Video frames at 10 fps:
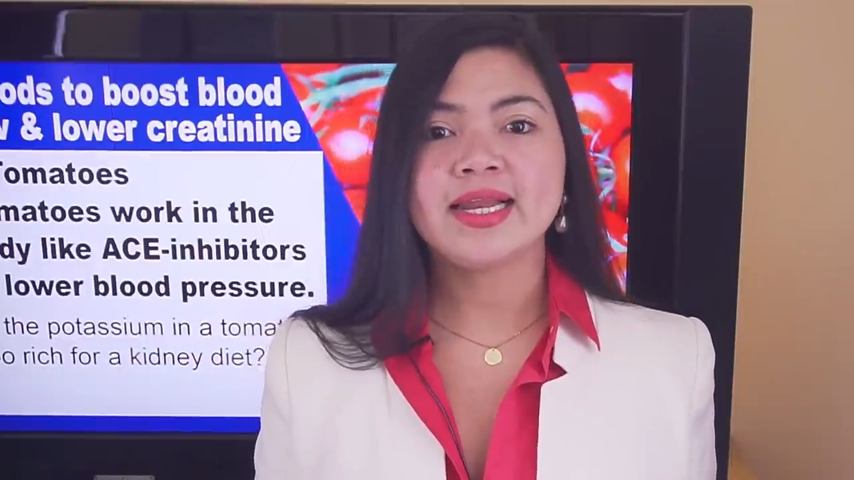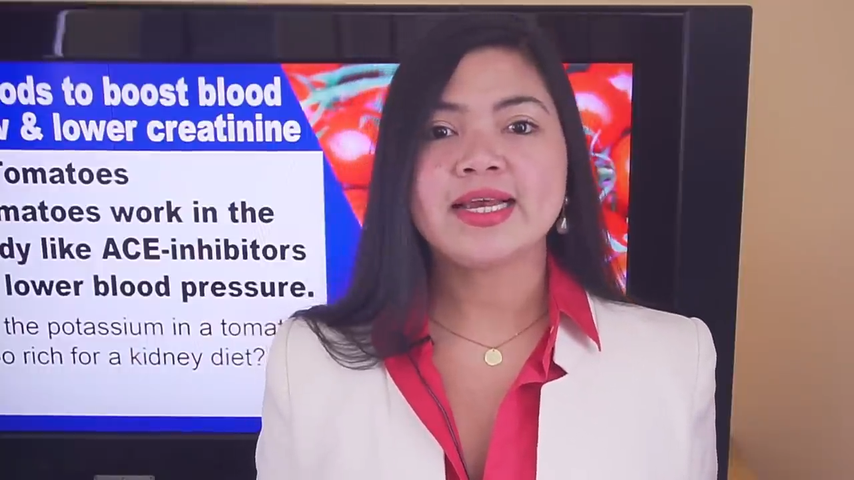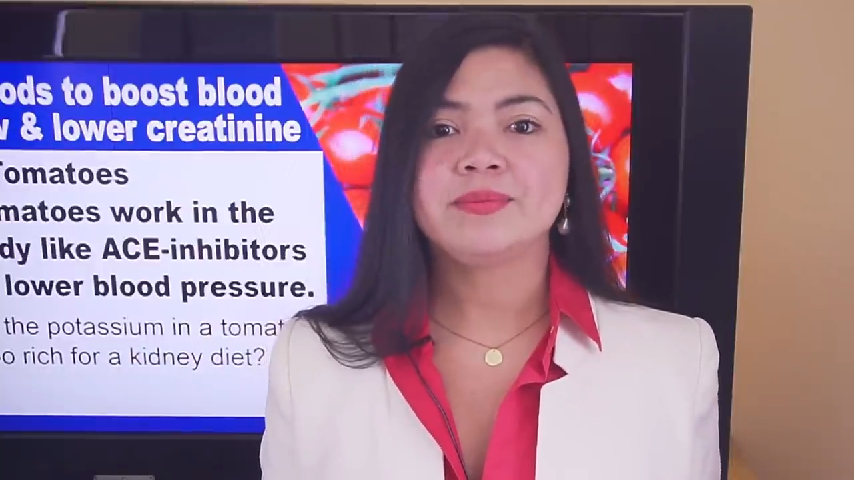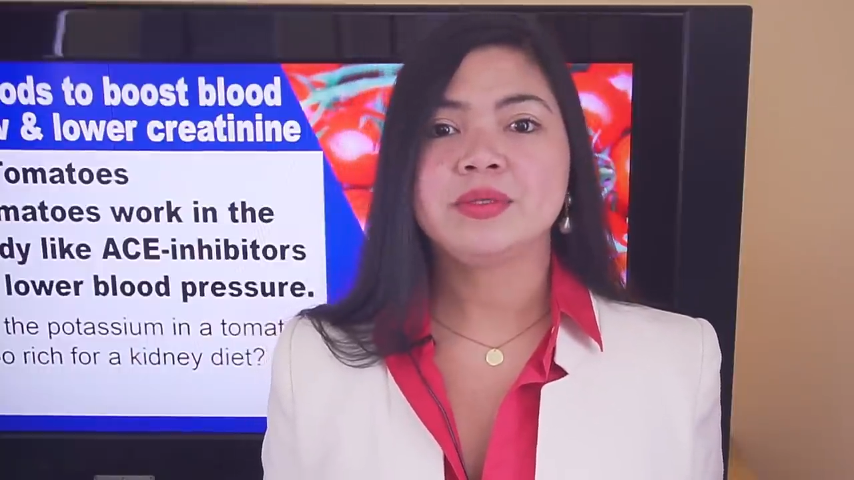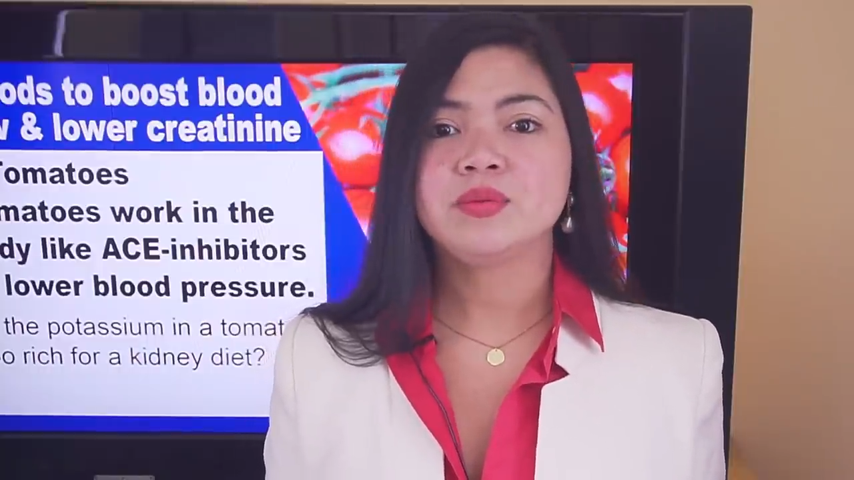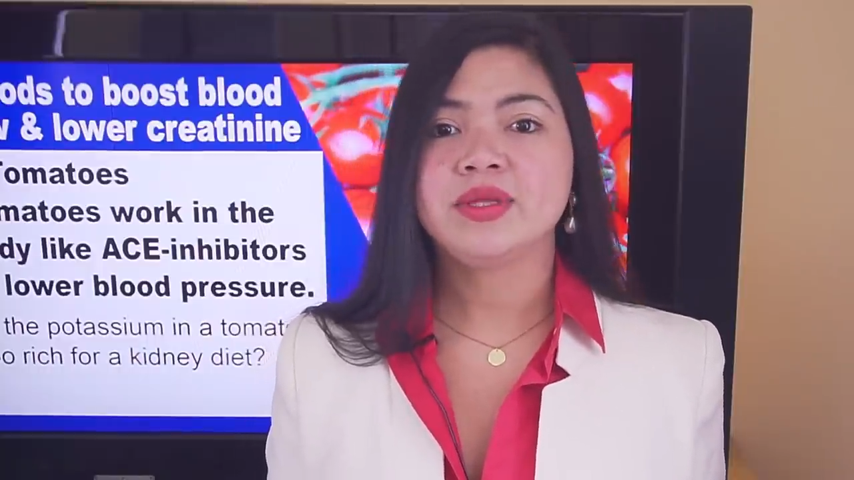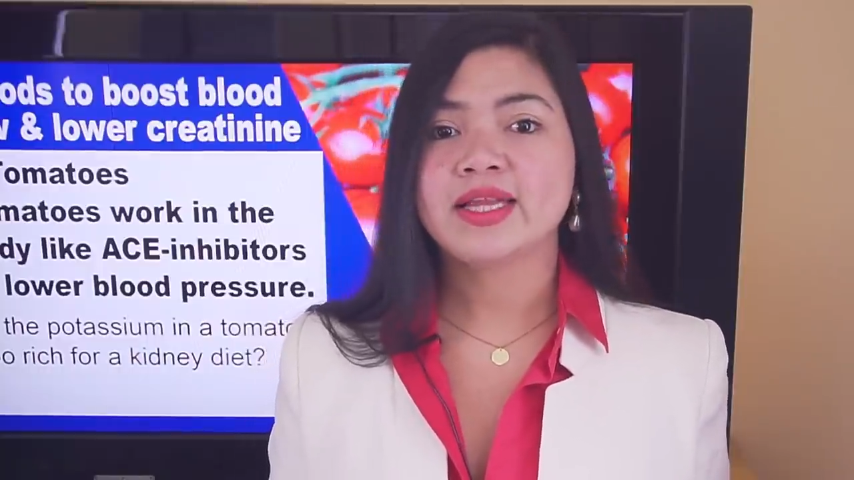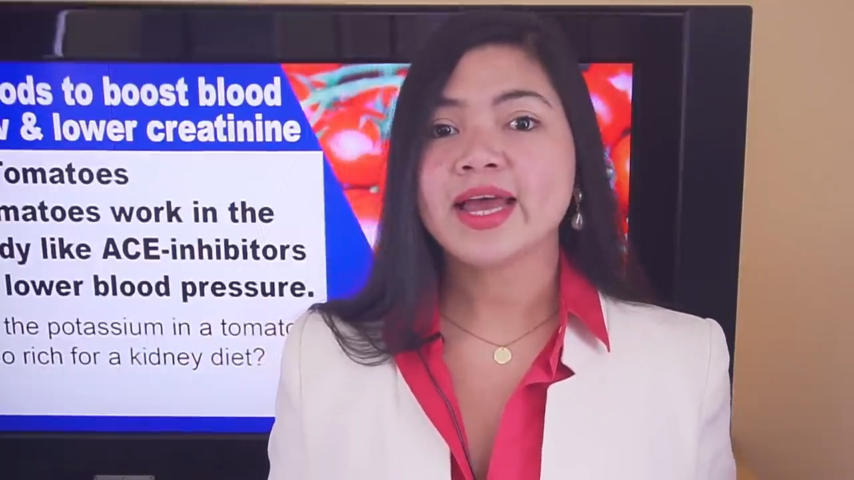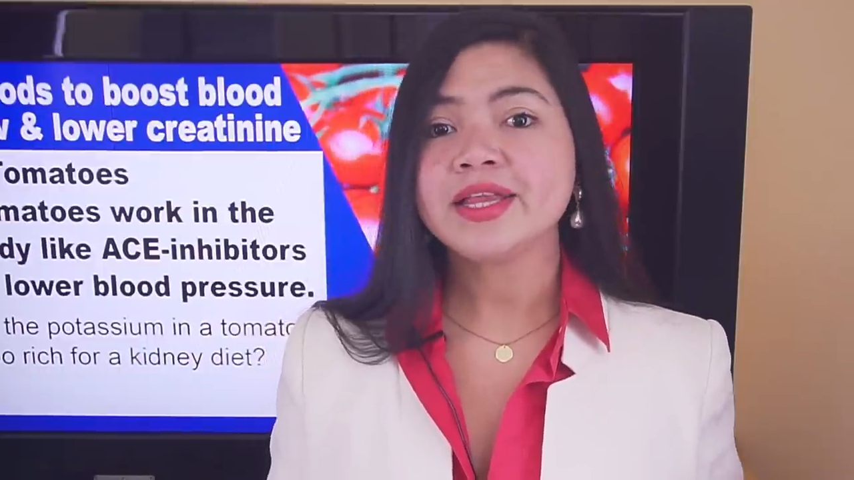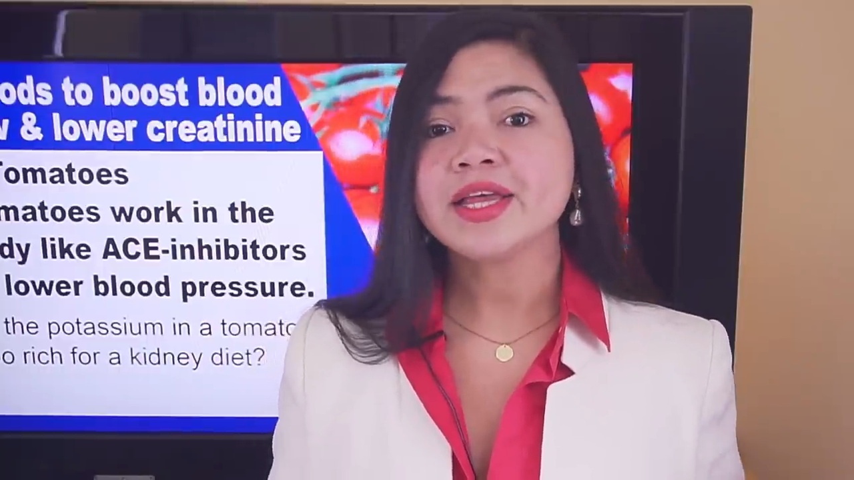link between
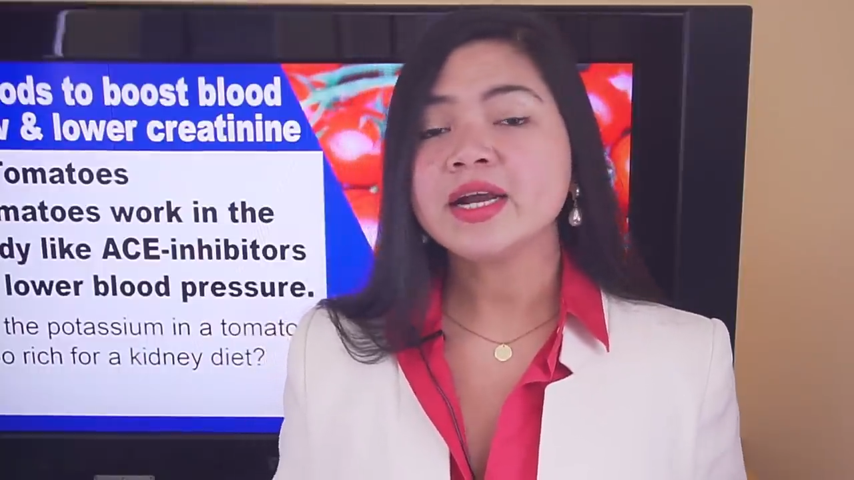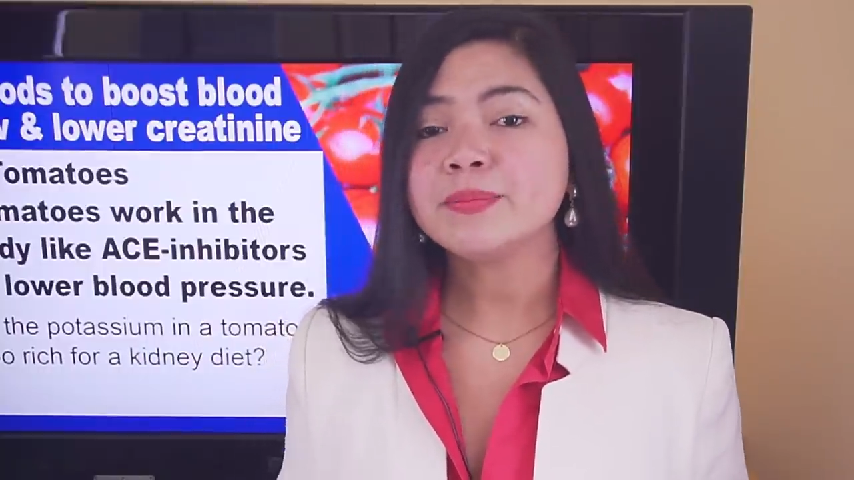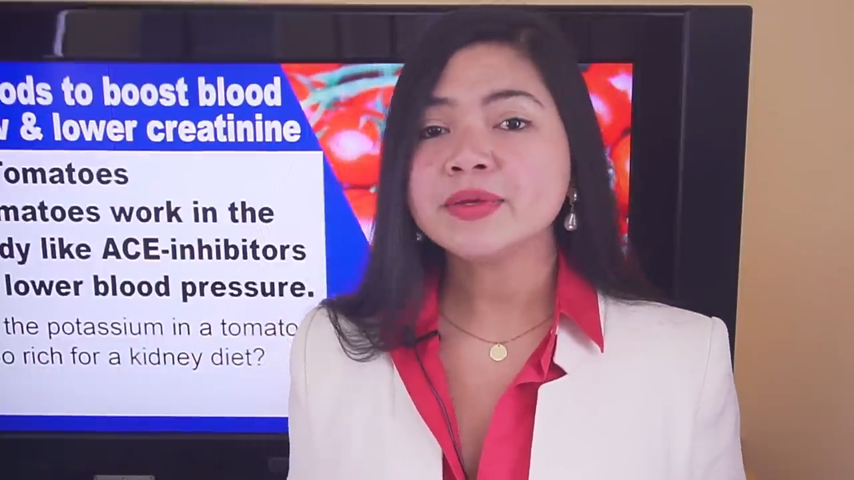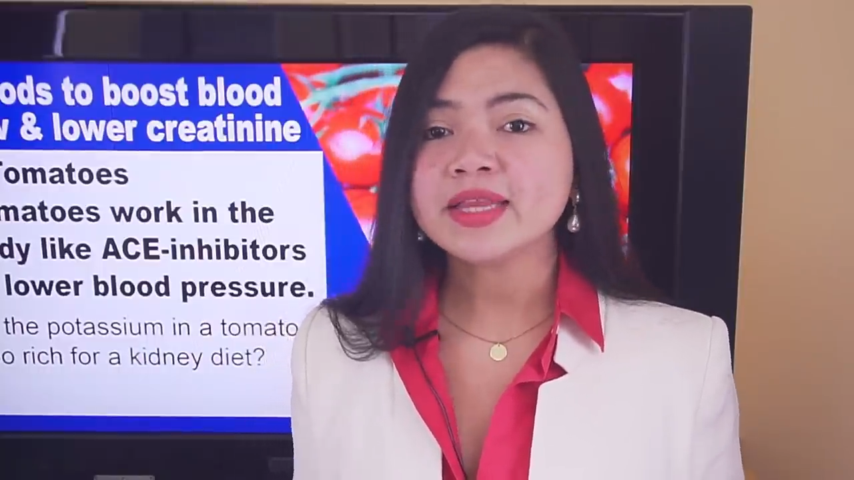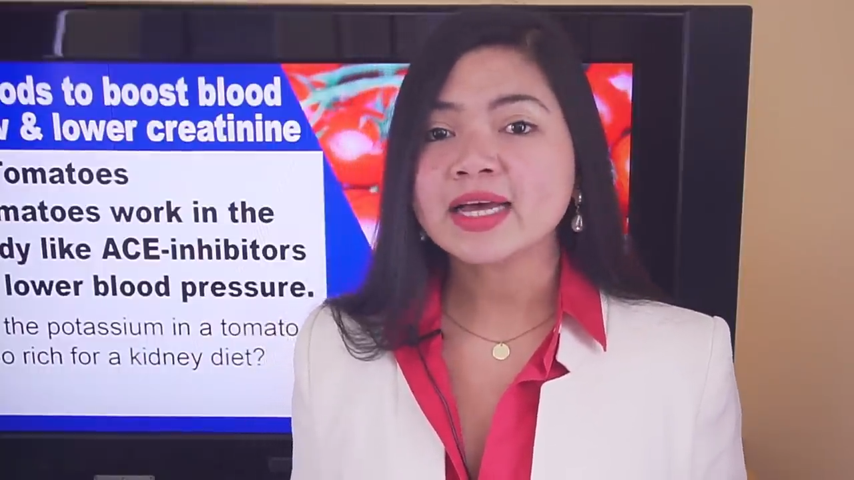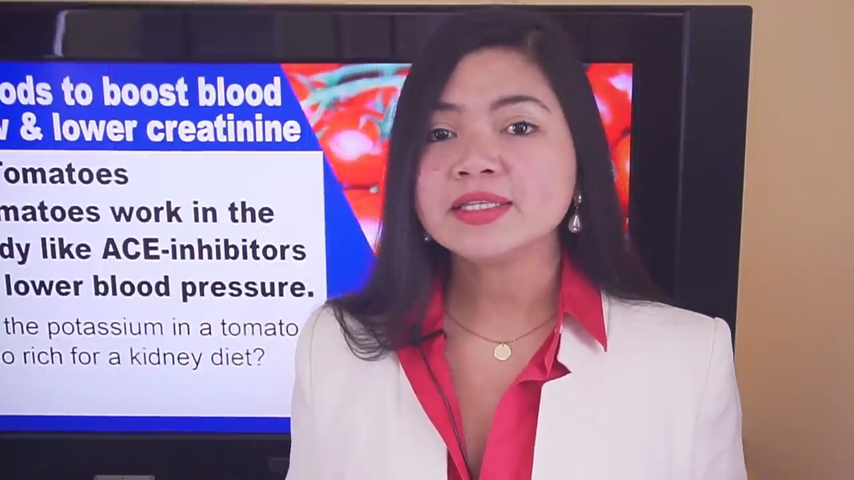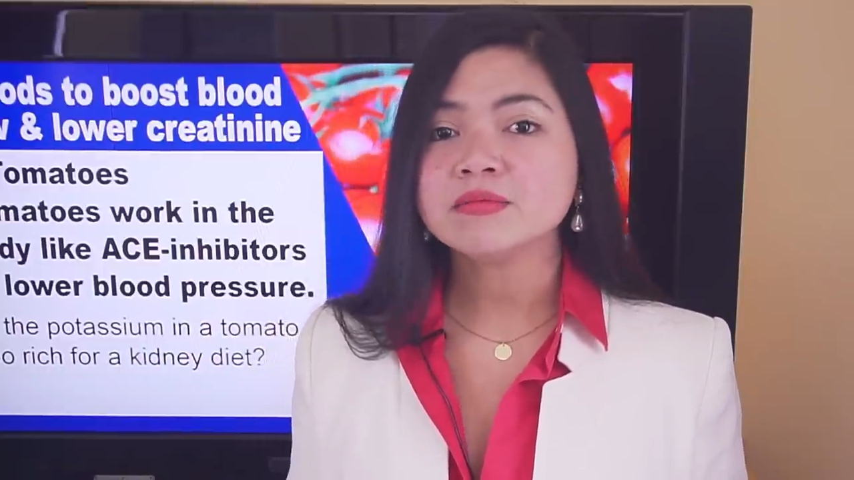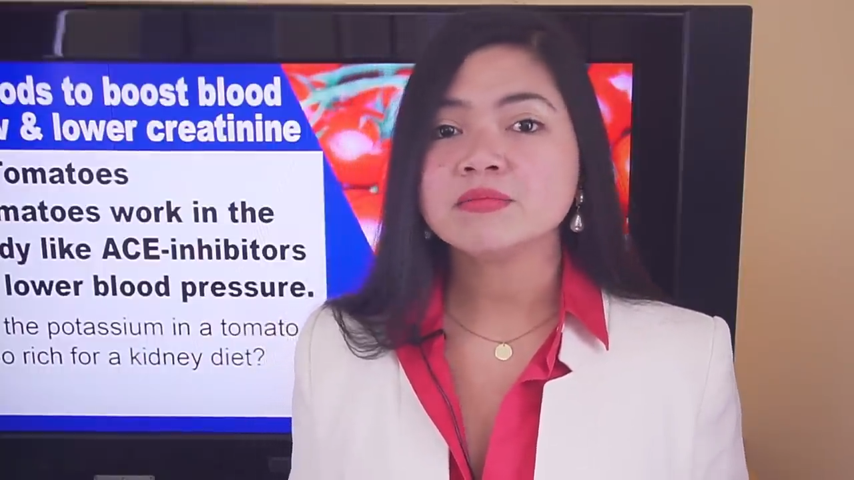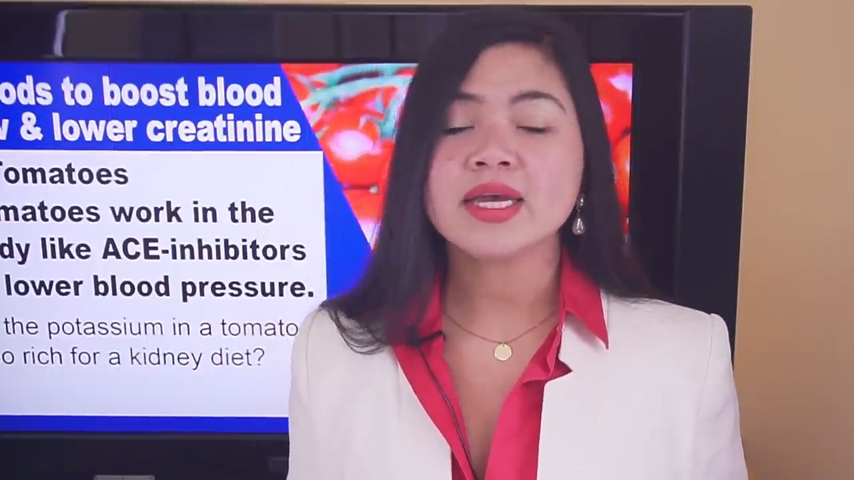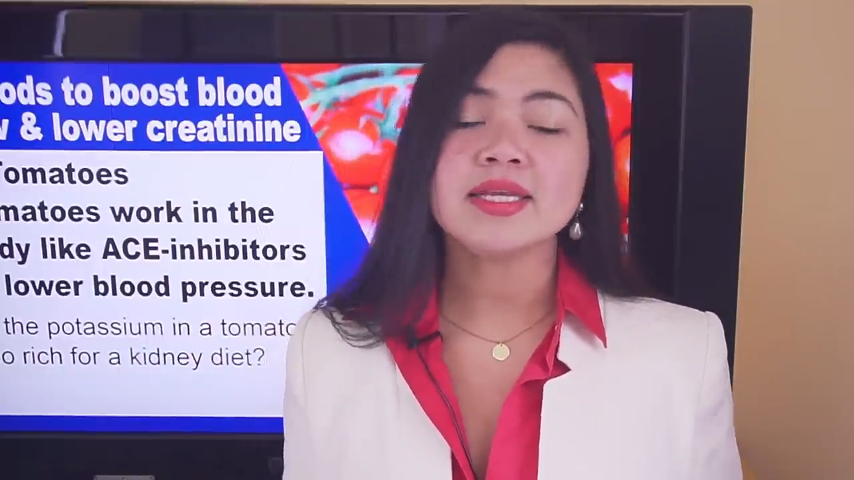dietary potassium